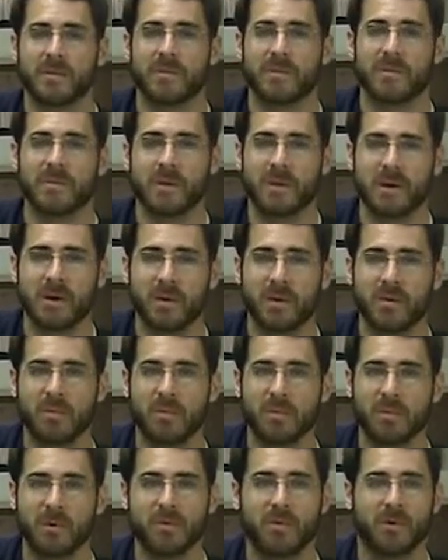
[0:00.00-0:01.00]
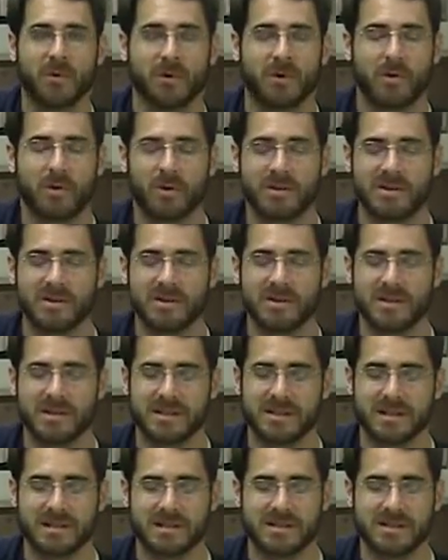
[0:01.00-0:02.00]
We know more and more chords,
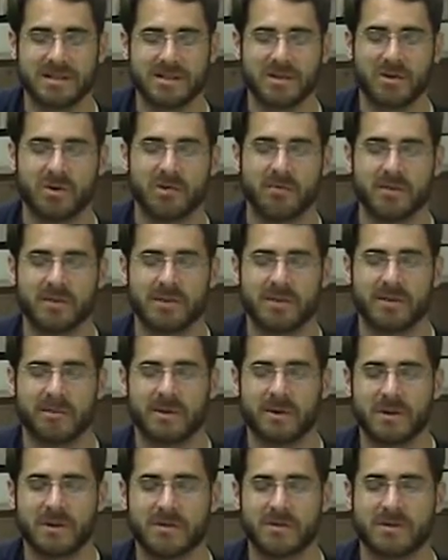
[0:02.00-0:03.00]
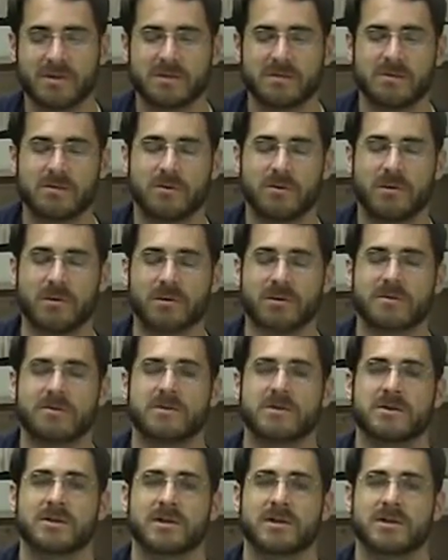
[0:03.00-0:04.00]
and that just opens up all sorts of doors
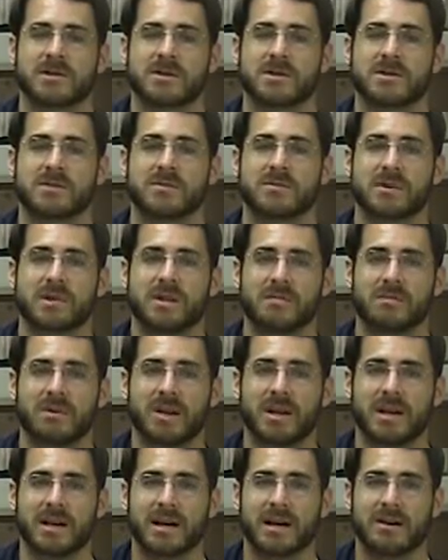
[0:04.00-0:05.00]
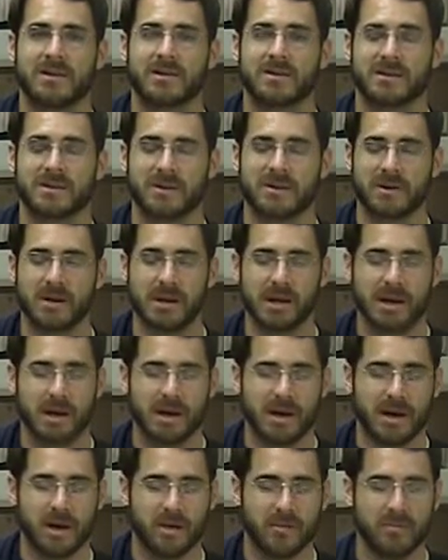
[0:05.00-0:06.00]
for songs that we can play now. So
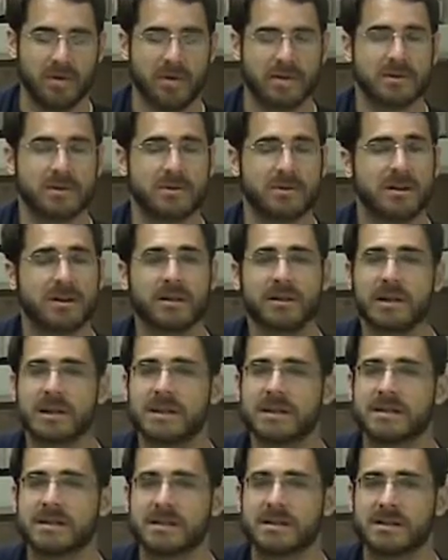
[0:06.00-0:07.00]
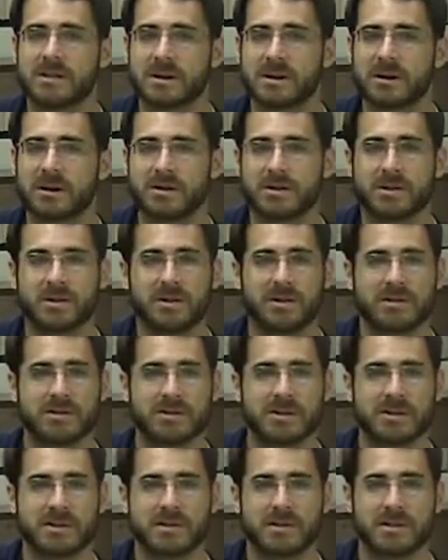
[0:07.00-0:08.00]
get to it on that list of songs or other
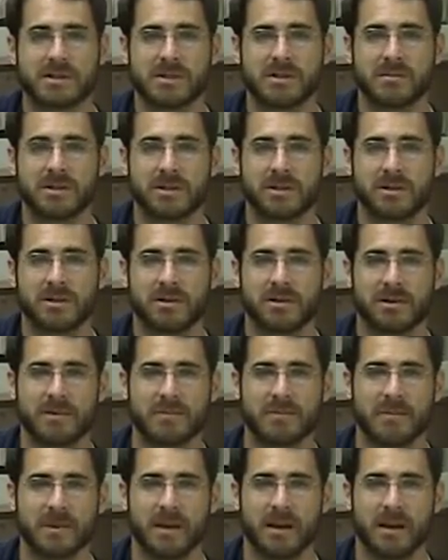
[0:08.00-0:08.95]
songs that you want to learn,